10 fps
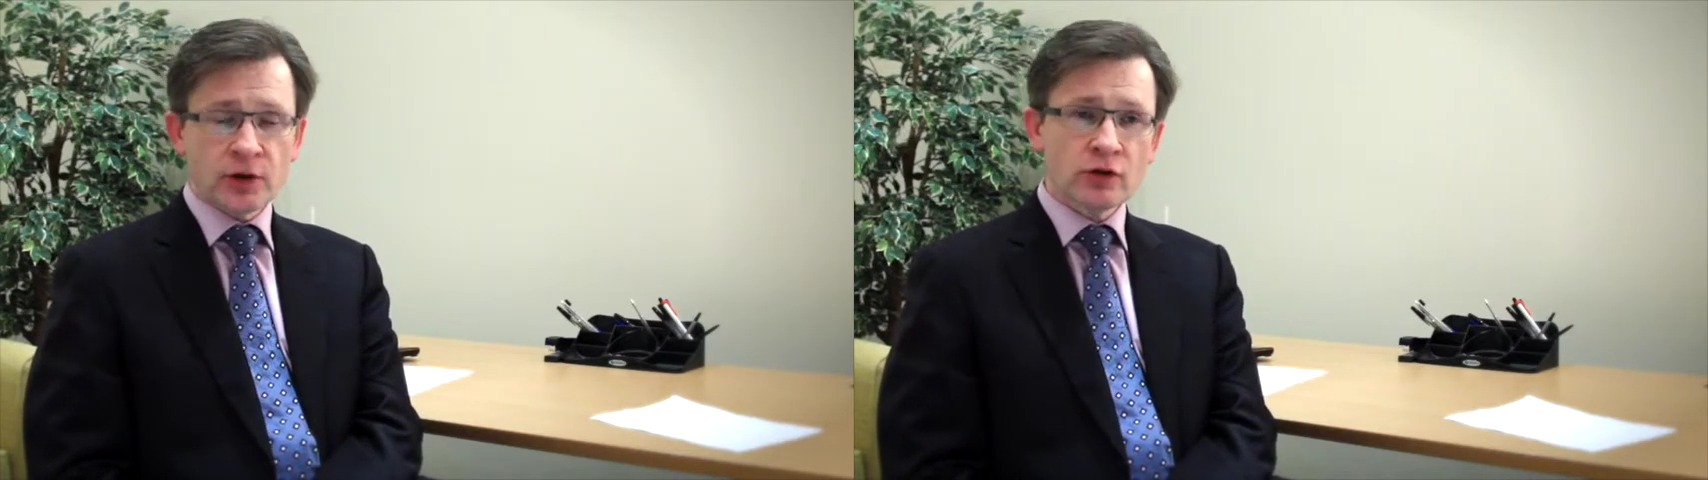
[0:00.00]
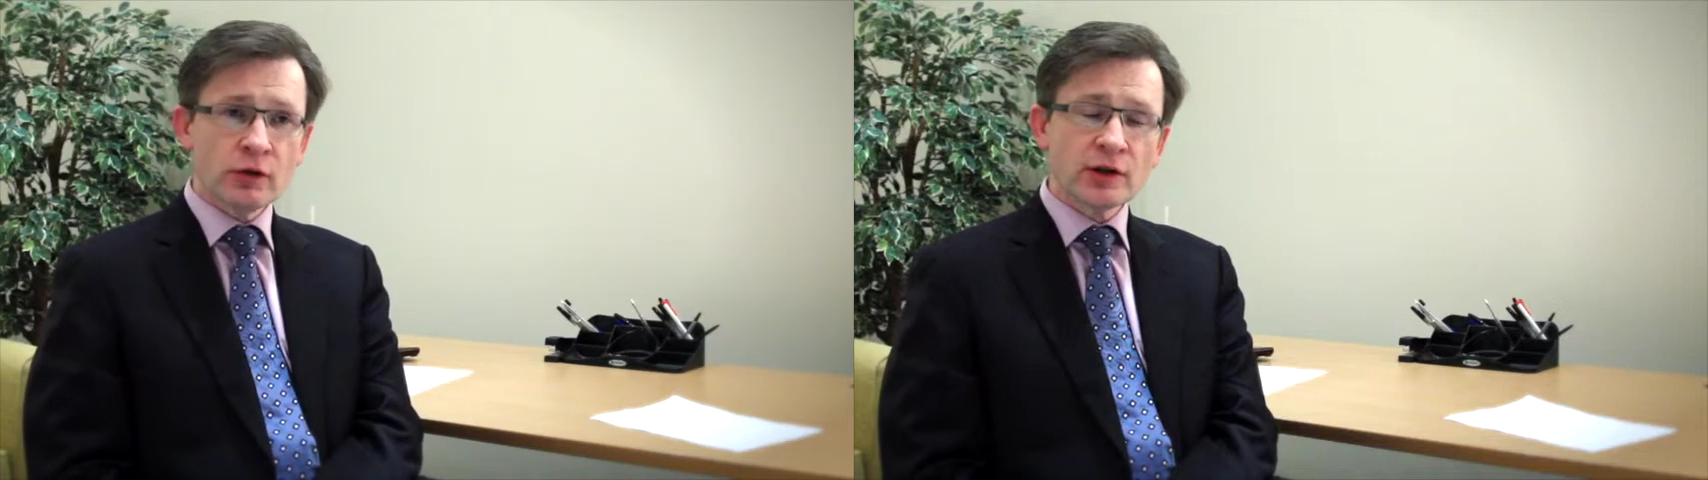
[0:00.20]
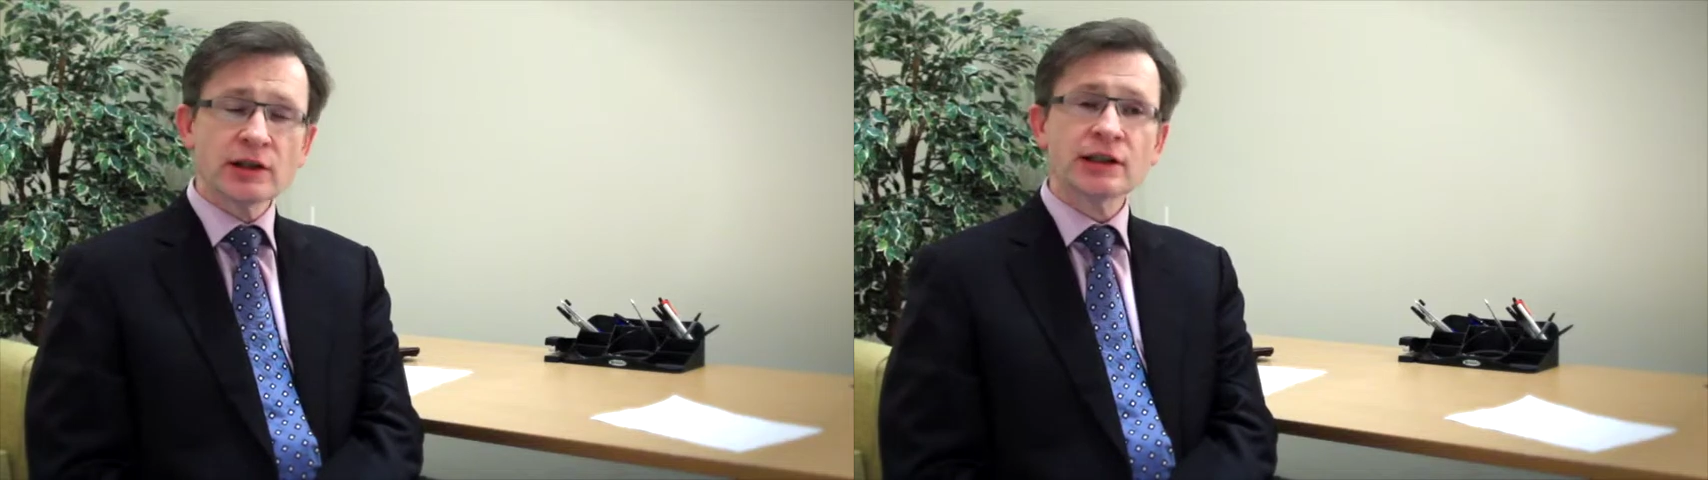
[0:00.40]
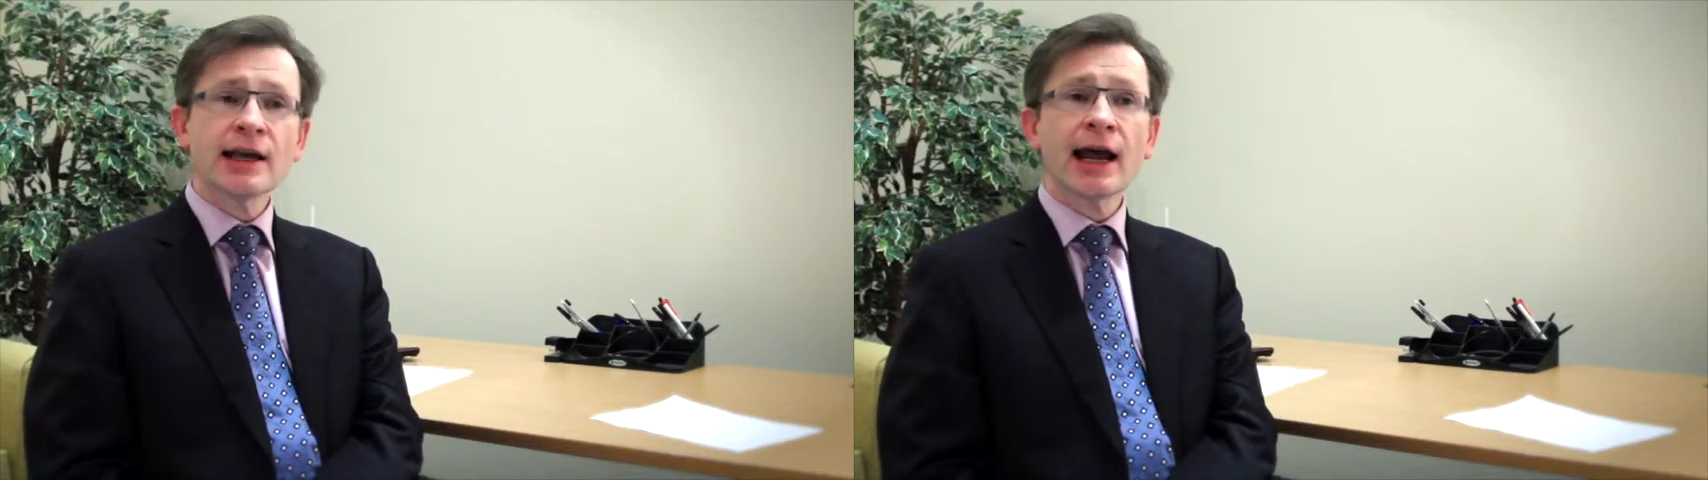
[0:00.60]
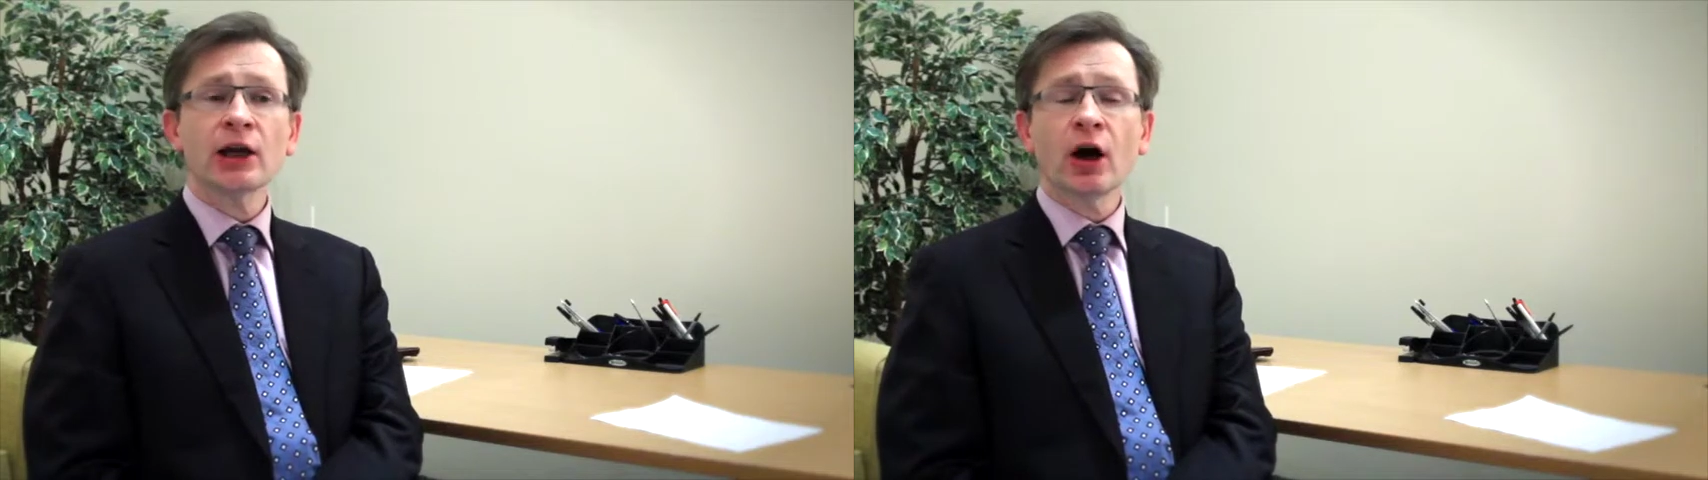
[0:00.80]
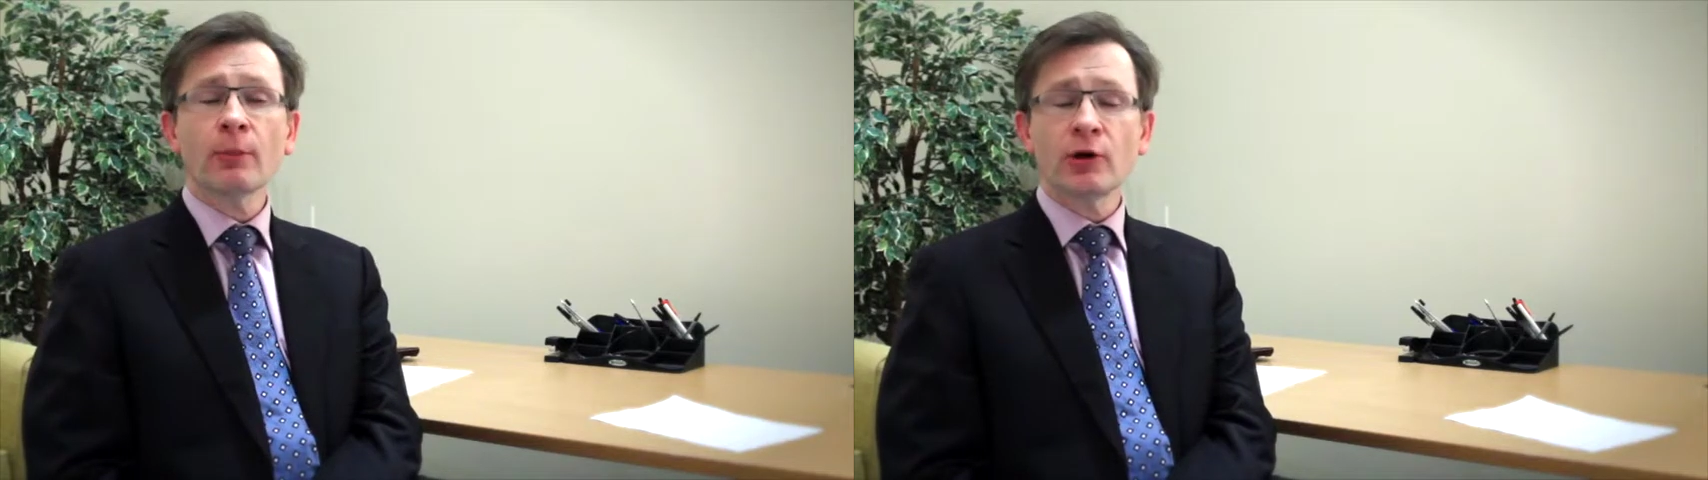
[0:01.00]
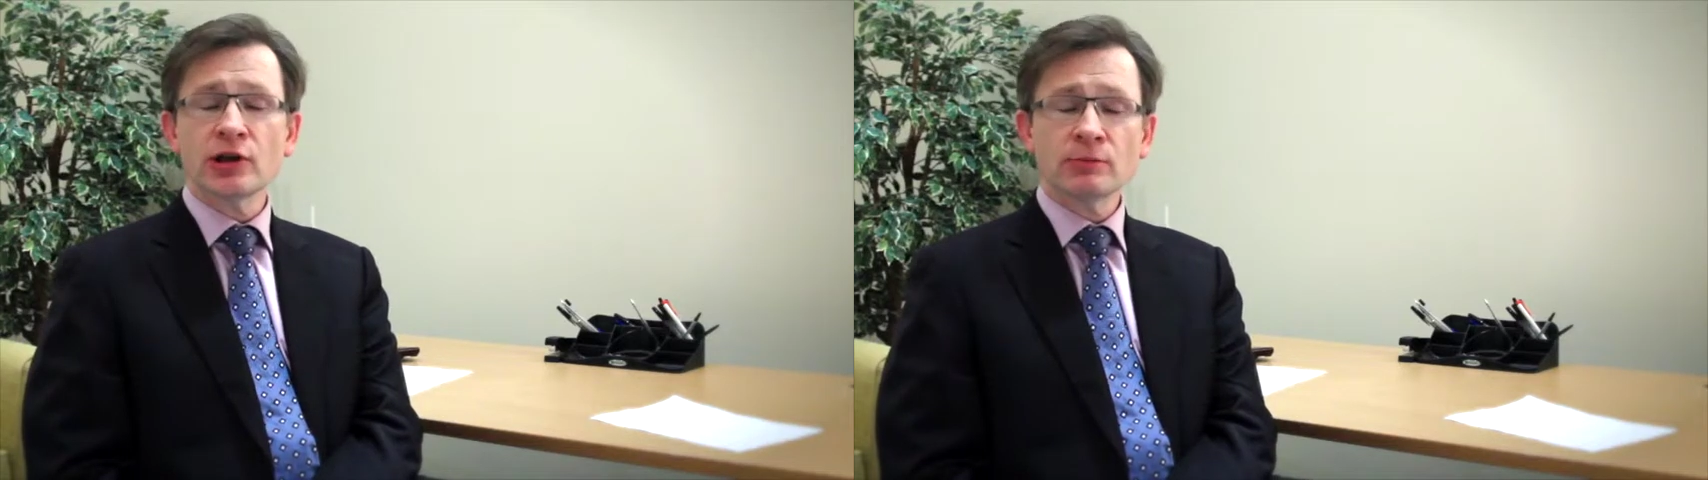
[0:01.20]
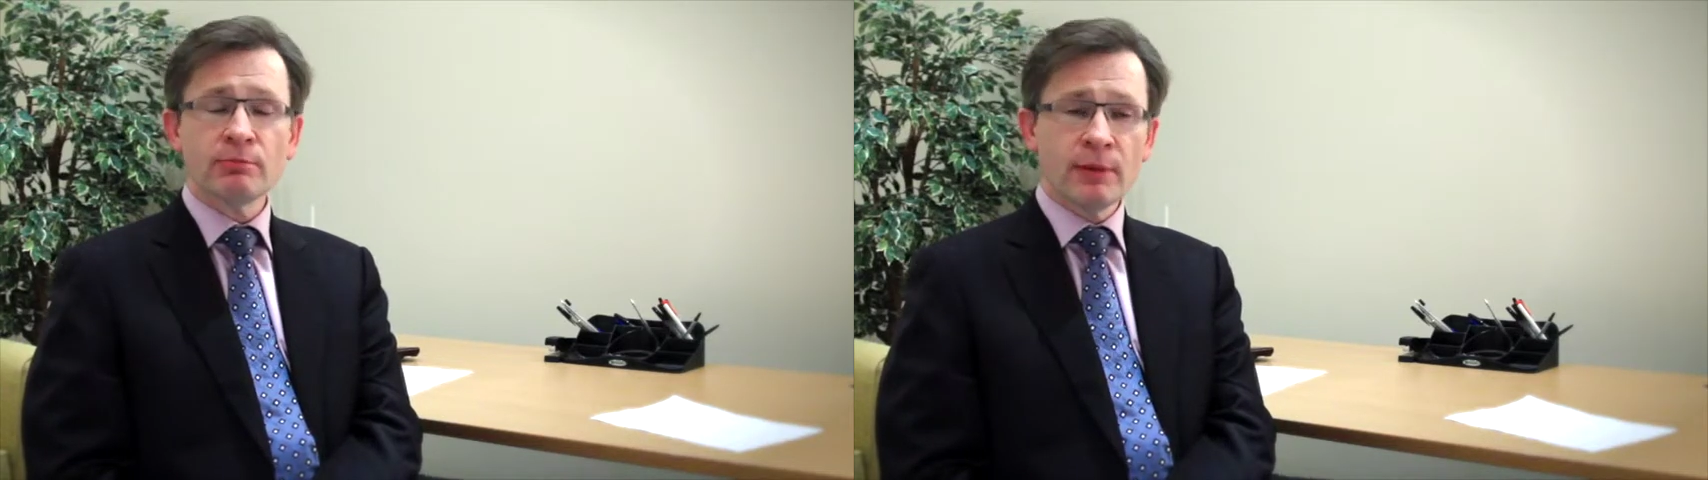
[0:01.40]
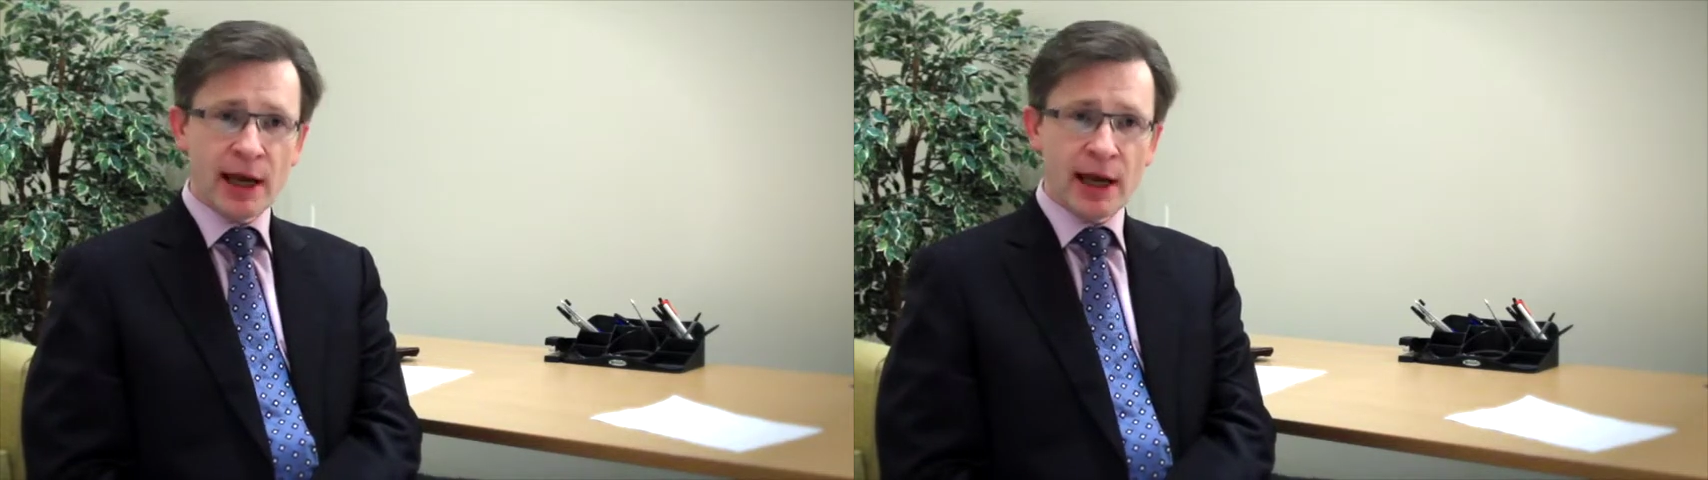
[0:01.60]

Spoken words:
So thus a second operation